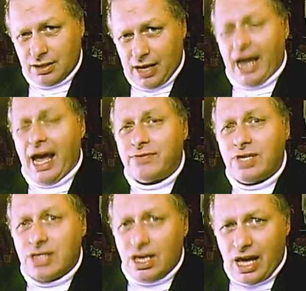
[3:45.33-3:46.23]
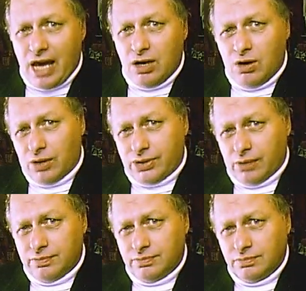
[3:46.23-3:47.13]
And I have to send that in also.
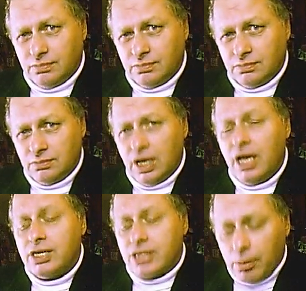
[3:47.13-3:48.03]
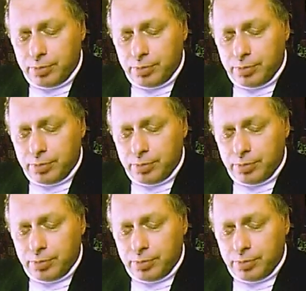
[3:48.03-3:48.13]
Some